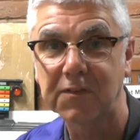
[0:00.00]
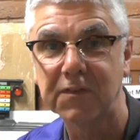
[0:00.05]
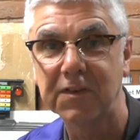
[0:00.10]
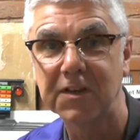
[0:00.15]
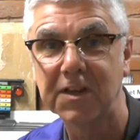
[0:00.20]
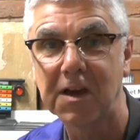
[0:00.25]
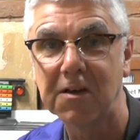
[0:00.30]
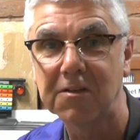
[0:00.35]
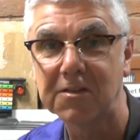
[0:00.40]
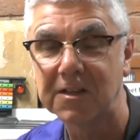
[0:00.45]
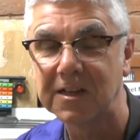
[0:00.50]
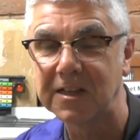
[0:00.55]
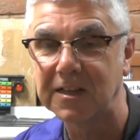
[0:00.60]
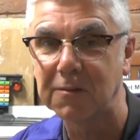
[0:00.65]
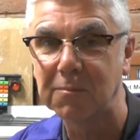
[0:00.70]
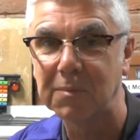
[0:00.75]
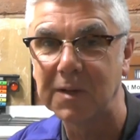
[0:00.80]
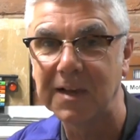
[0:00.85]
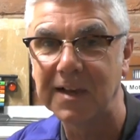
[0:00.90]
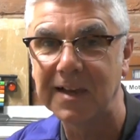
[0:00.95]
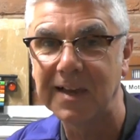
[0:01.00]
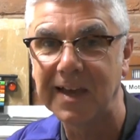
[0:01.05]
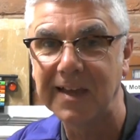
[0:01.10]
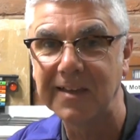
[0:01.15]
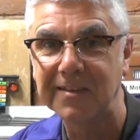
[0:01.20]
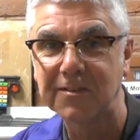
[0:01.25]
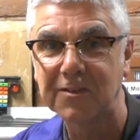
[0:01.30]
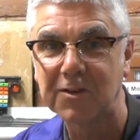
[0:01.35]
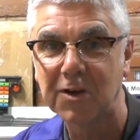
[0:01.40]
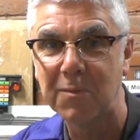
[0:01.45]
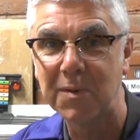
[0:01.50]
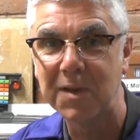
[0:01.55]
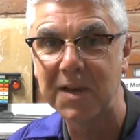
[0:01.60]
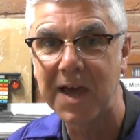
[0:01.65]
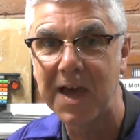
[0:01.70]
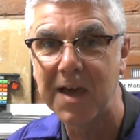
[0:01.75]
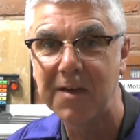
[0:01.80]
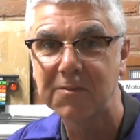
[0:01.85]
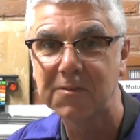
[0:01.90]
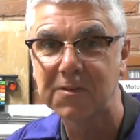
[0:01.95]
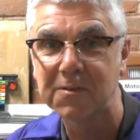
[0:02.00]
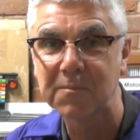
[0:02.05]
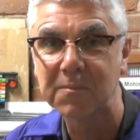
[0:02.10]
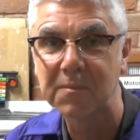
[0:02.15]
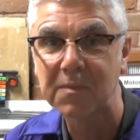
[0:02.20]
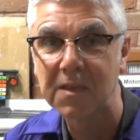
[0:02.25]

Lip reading: video is a little bit late coming out.